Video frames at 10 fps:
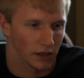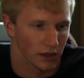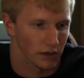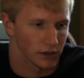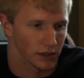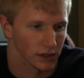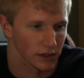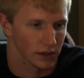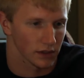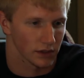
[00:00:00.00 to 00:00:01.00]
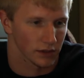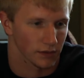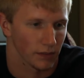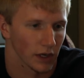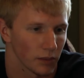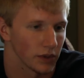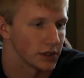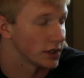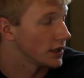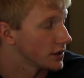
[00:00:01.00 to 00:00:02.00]
you know, just, just from their
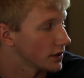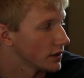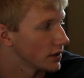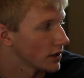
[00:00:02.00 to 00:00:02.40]
appreciation,